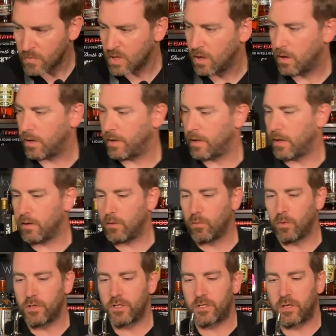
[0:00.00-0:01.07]
And then
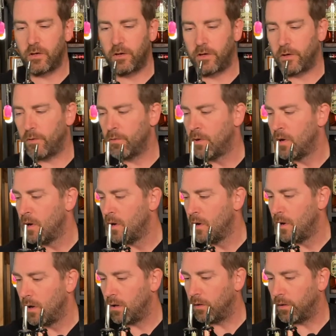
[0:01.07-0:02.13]
we're just gonna do
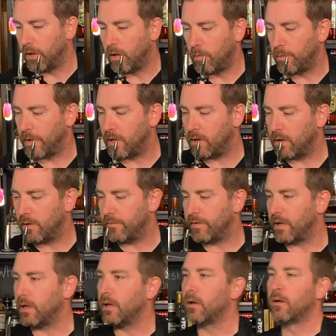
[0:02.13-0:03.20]
a little bit of
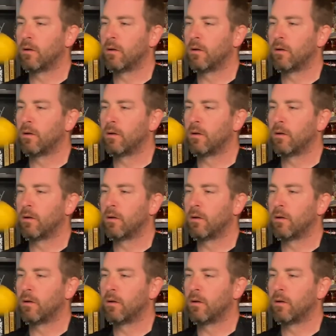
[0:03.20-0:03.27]
a